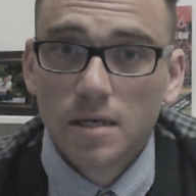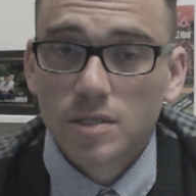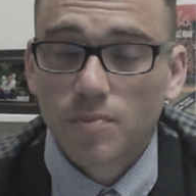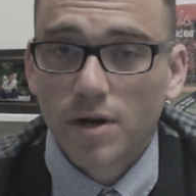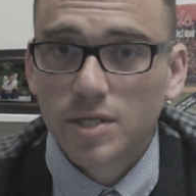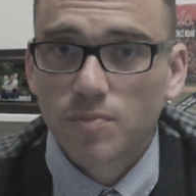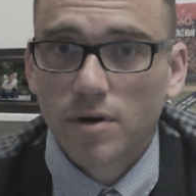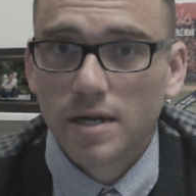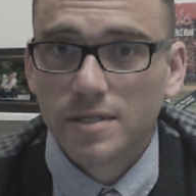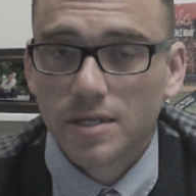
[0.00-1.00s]
Surprise,
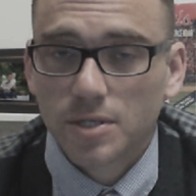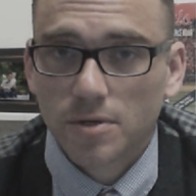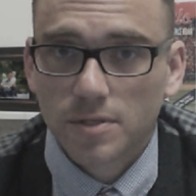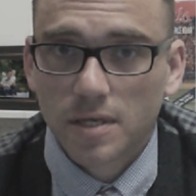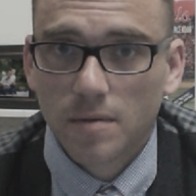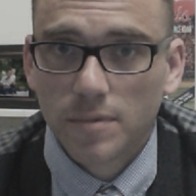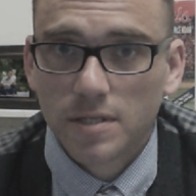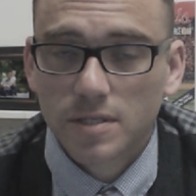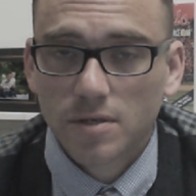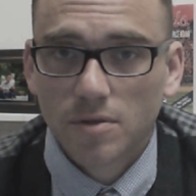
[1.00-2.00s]
surprise, the insurance
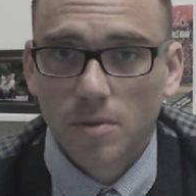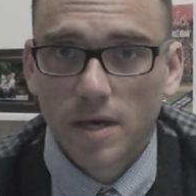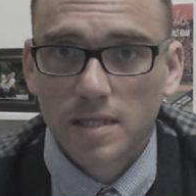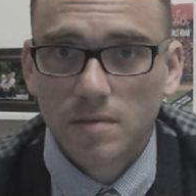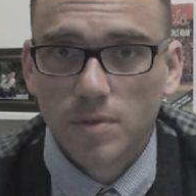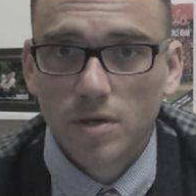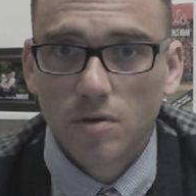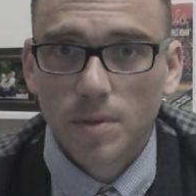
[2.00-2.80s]
companies still don't like the bill,